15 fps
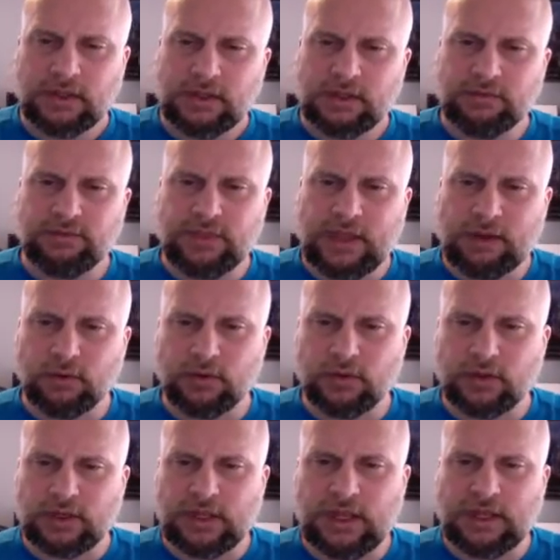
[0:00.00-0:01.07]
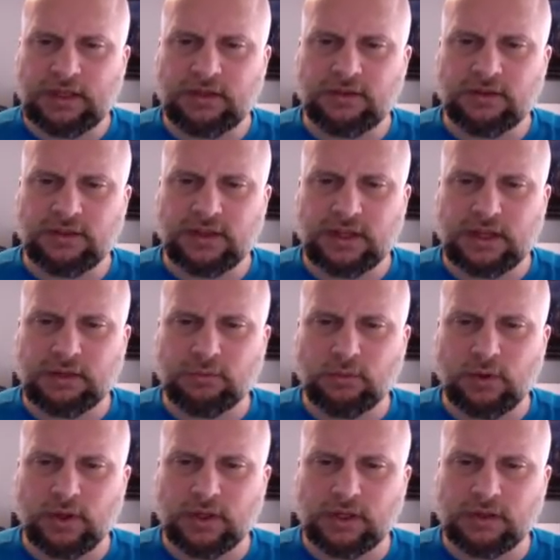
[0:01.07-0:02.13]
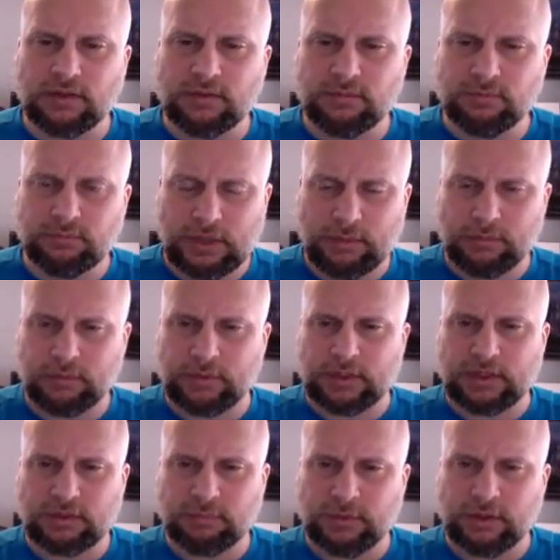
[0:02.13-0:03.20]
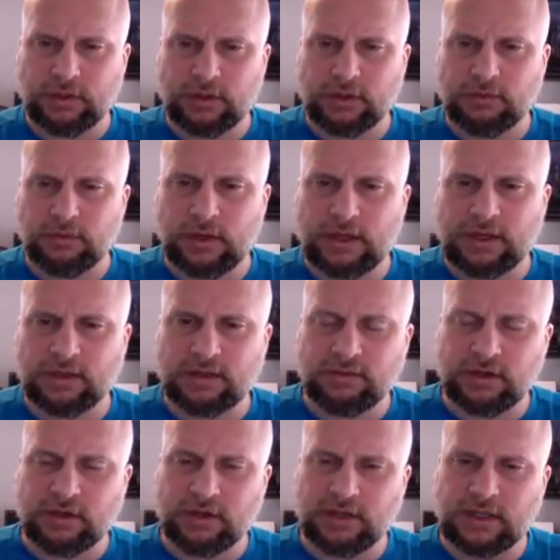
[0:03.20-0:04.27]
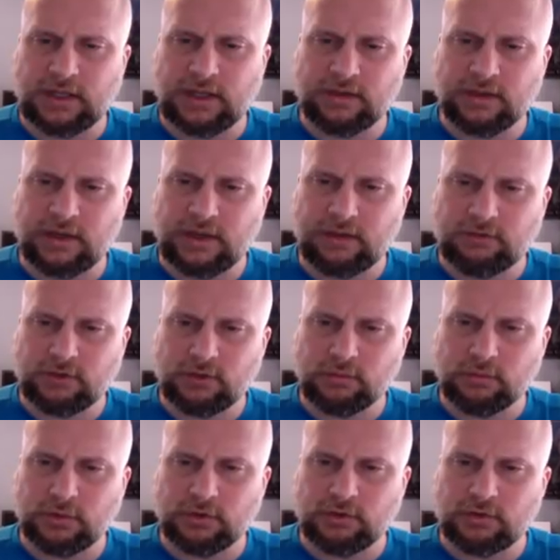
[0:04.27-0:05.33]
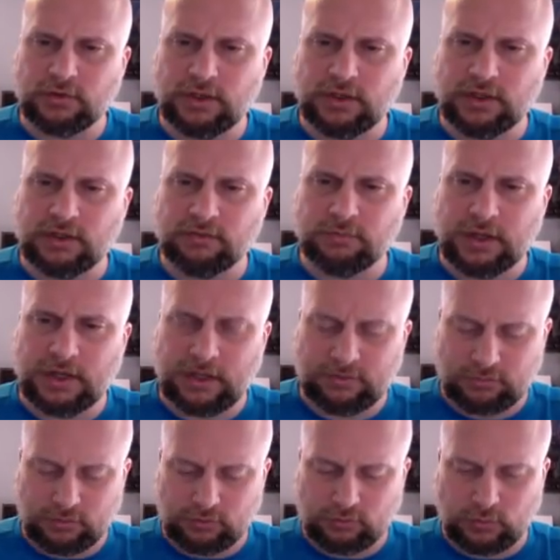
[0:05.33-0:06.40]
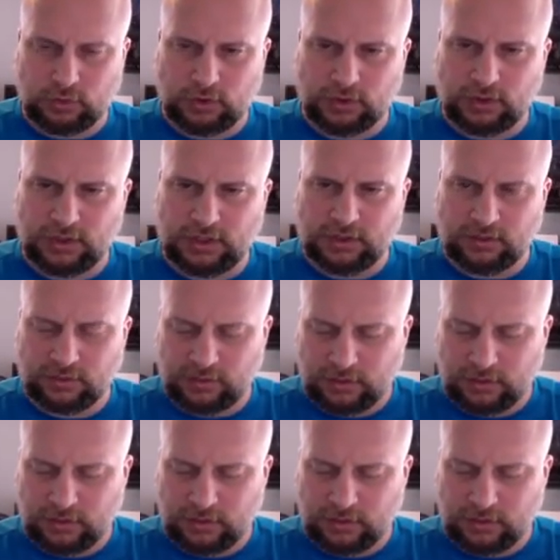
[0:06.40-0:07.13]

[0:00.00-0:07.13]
If that were the case, then I'd want to probably get the period right at the very end. I'd have to do a string of my average word length,